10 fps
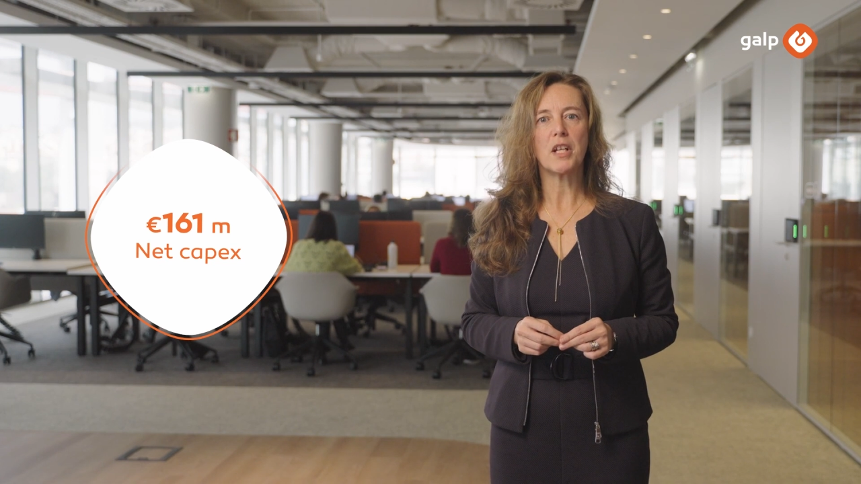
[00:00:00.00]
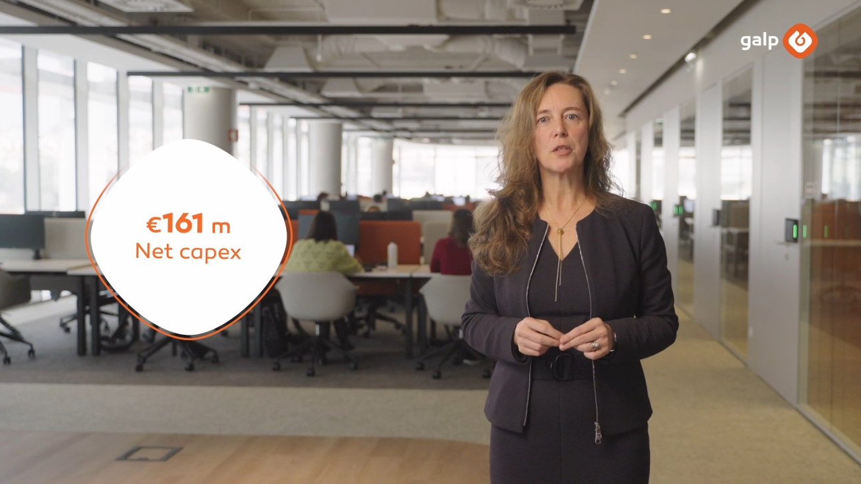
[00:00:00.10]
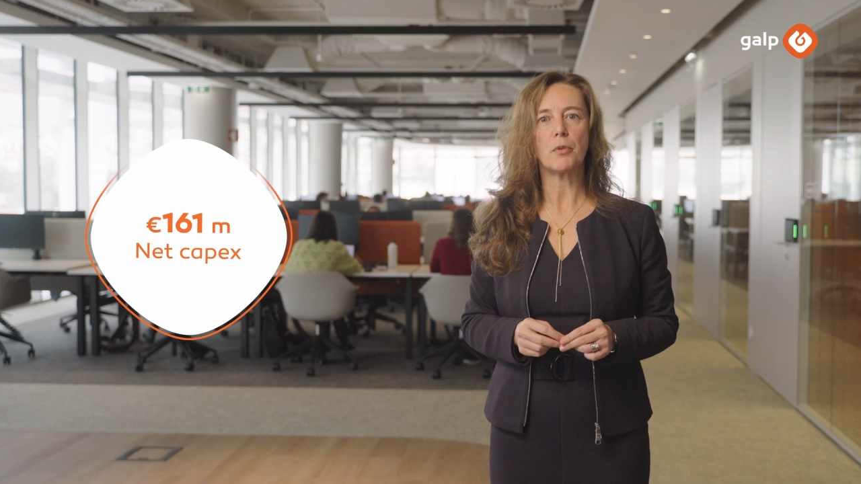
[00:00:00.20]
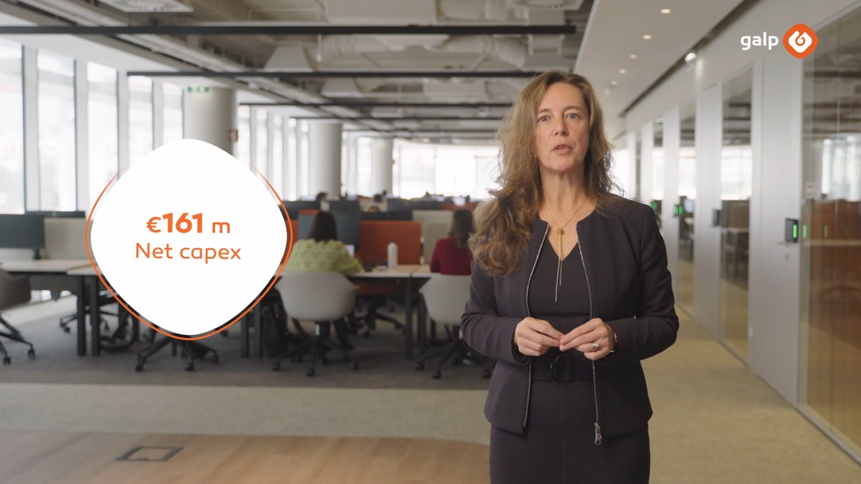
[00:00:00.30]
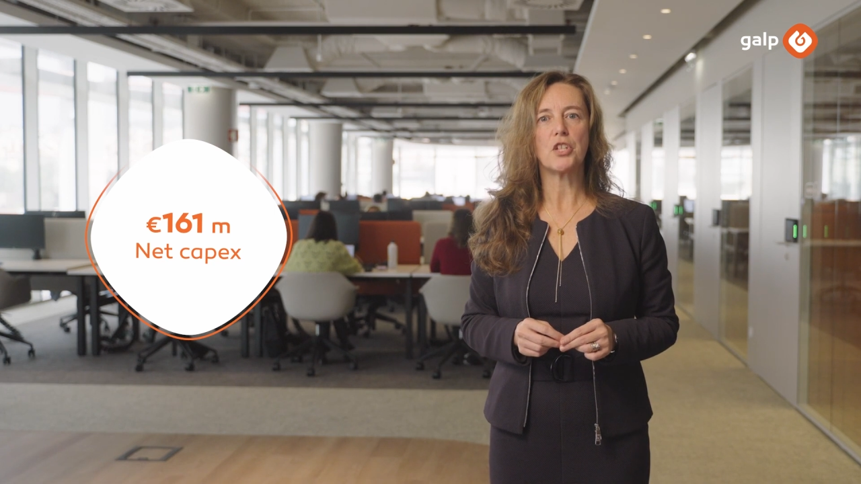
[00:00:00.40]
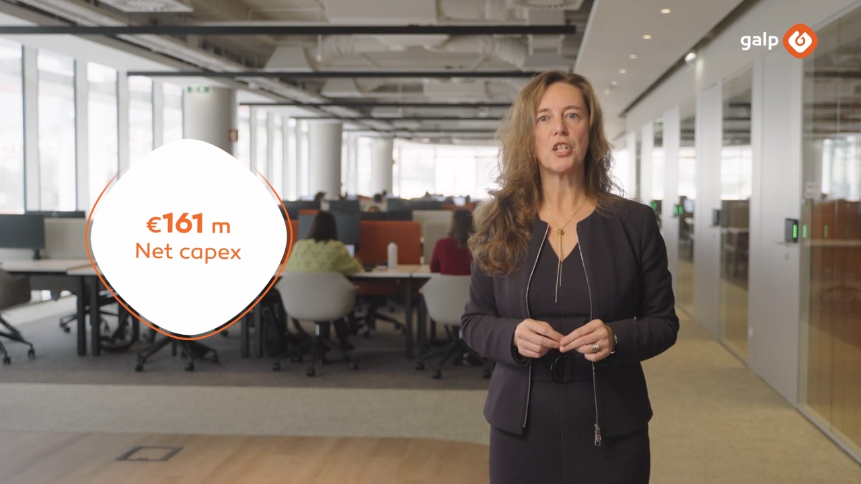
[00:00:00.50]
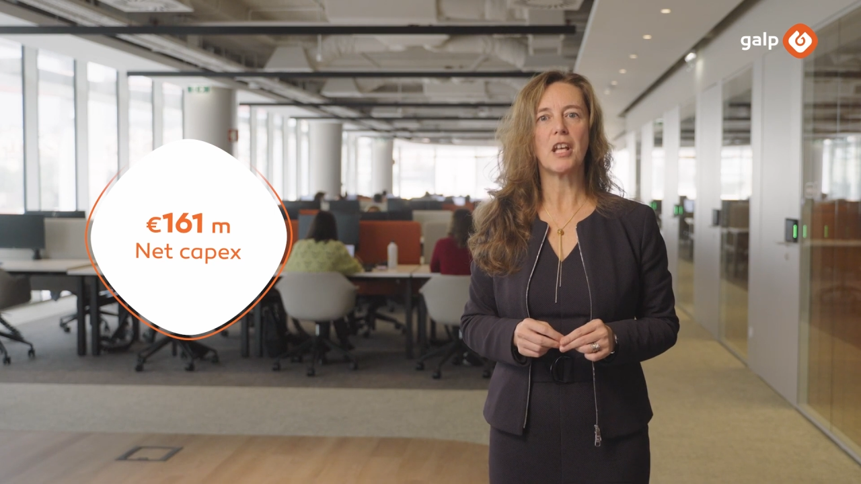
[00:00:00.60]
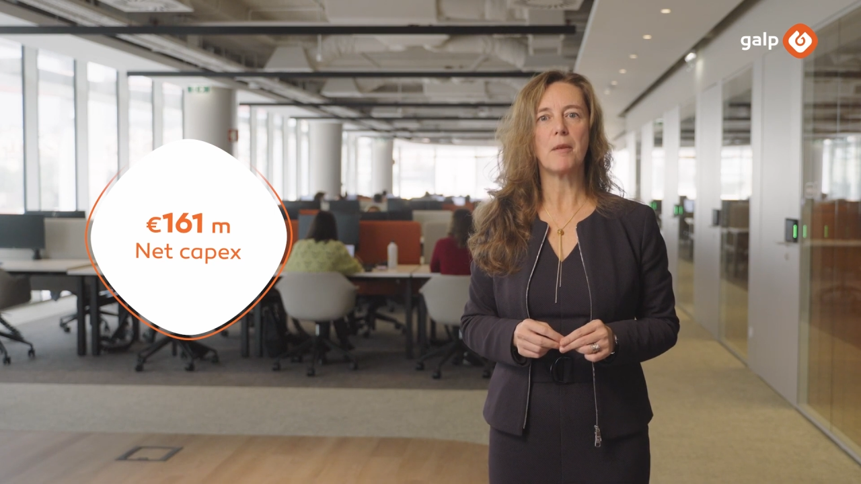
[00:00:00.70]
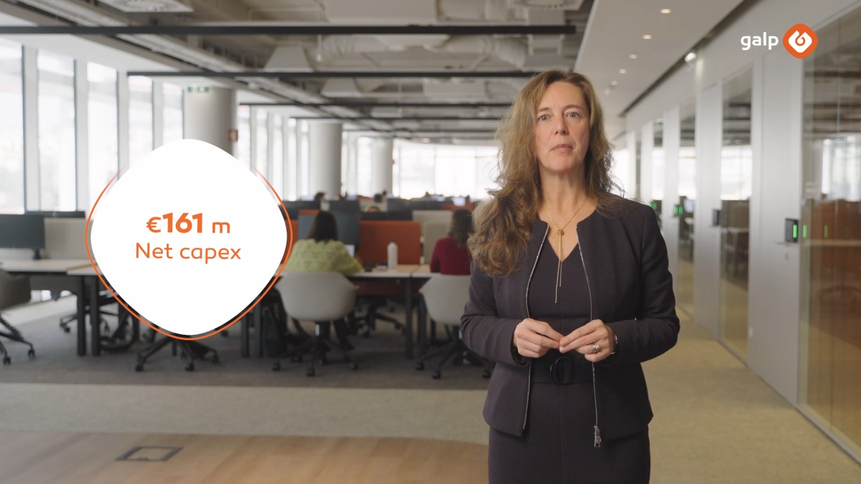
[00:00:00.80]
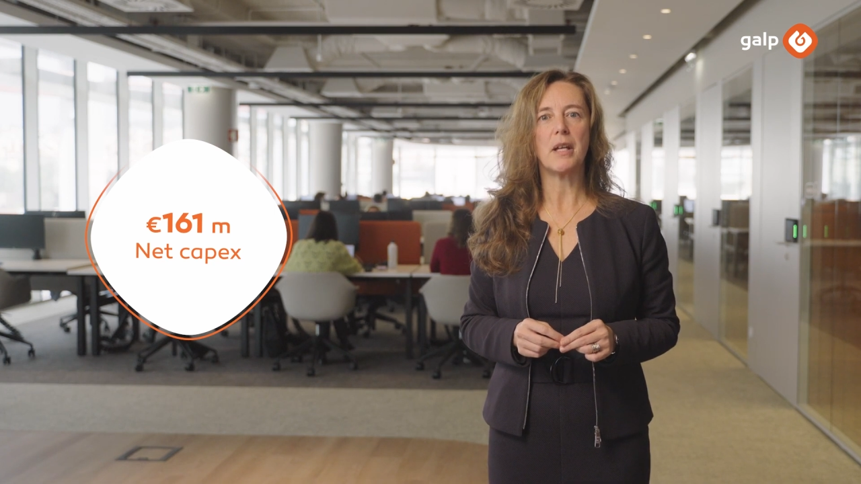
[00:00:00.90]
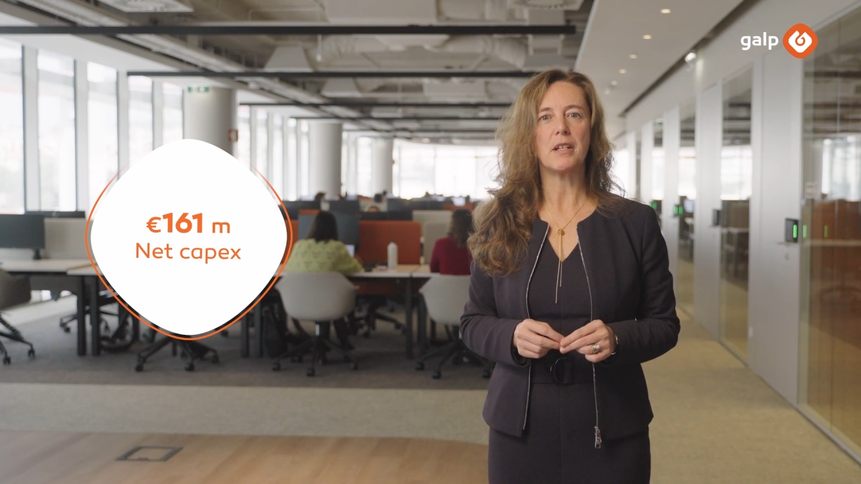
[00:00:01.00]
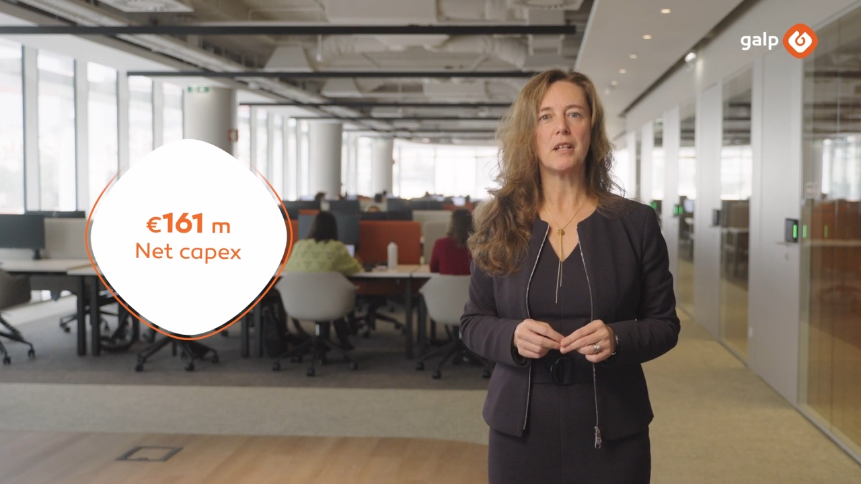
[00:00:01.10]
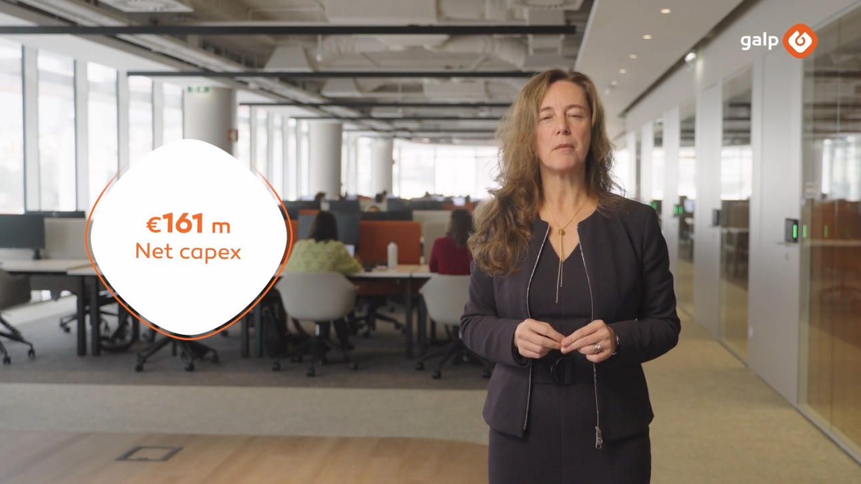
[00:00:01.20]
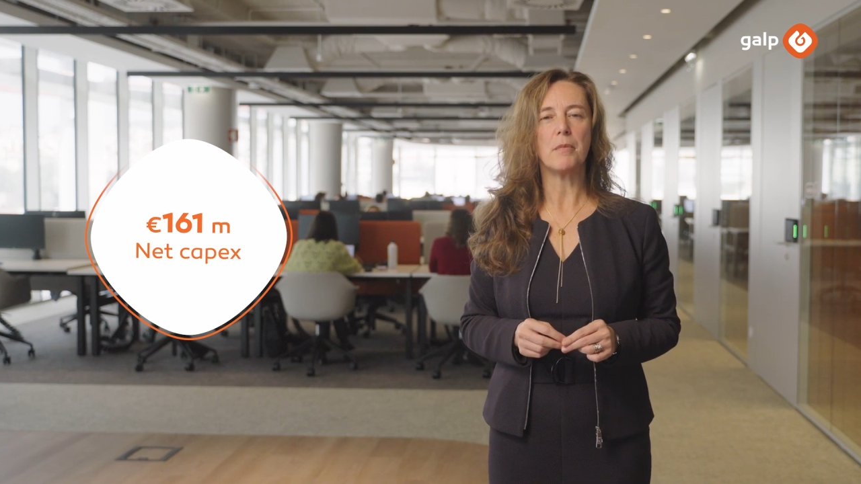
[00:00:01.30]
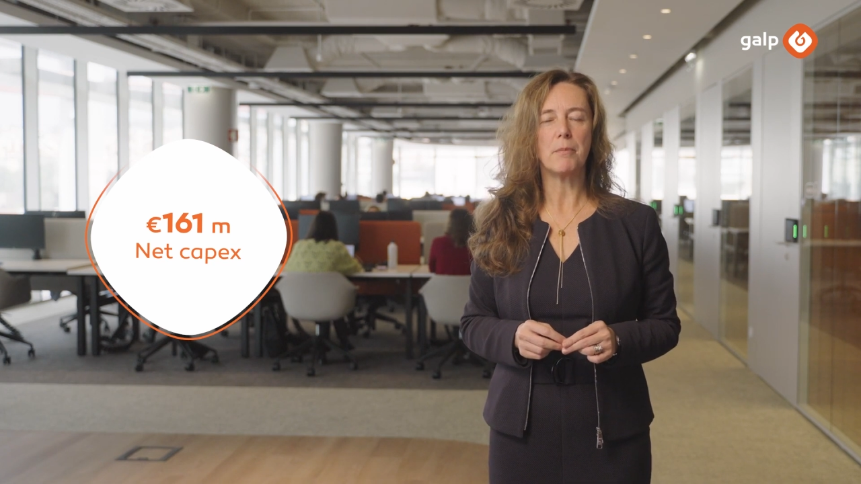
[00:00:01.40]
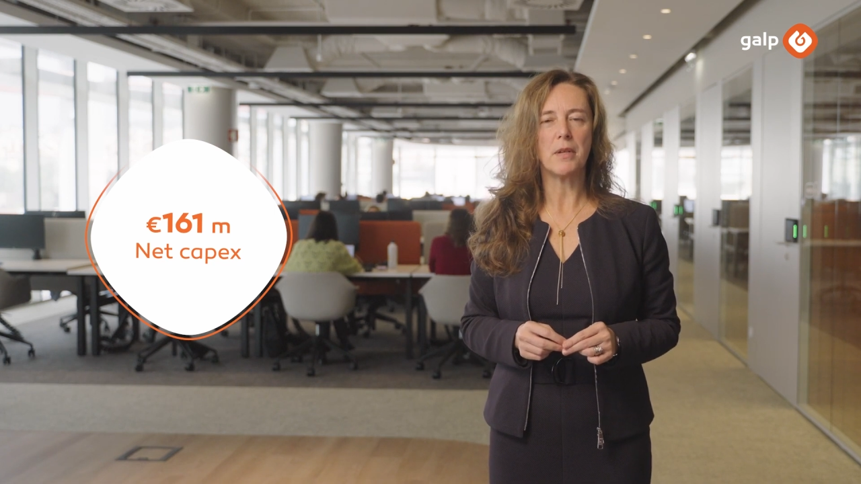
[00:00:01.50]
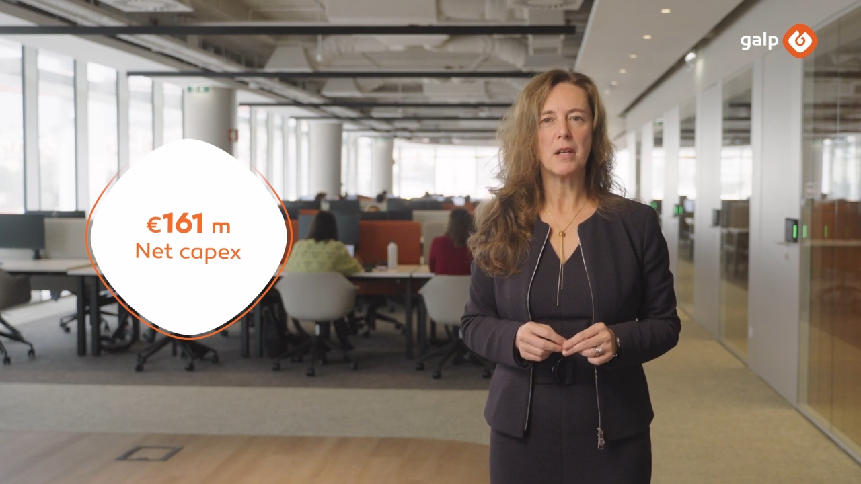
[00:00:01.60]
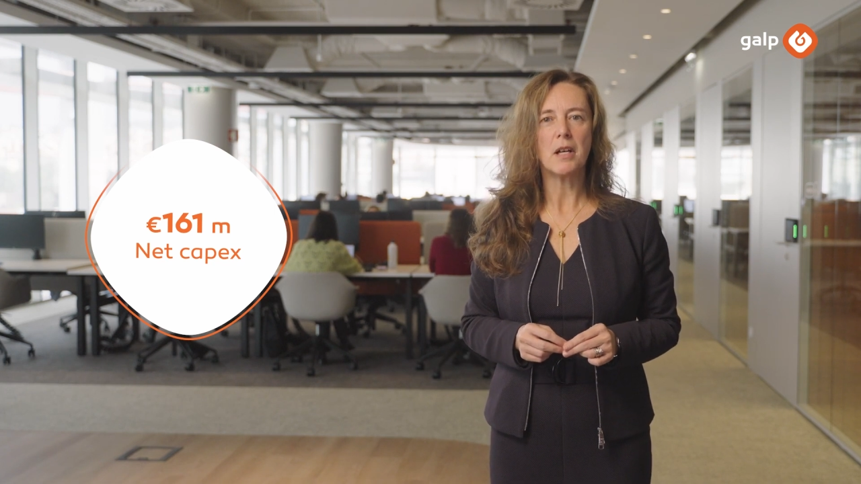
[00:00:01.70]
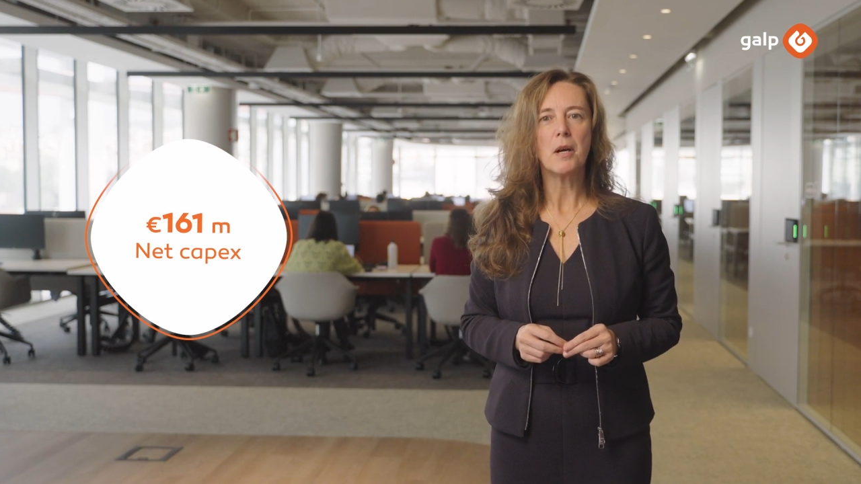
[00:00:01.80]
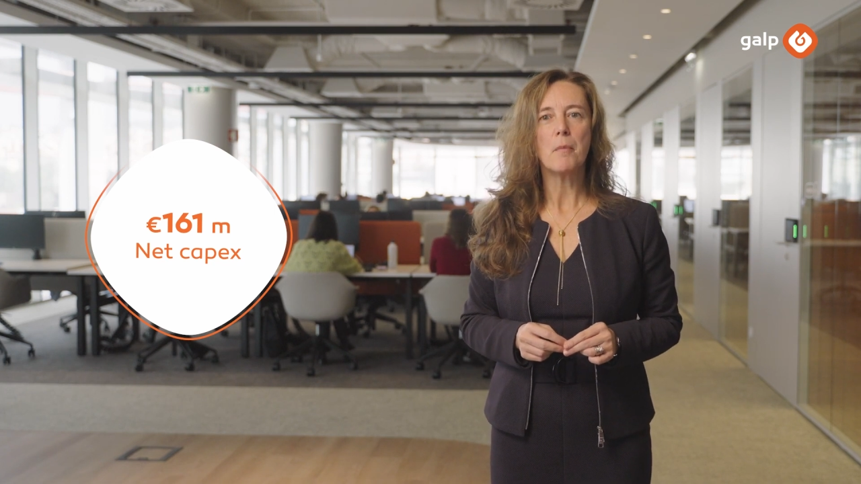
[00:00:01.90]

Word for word: exploration campaign in Namibia,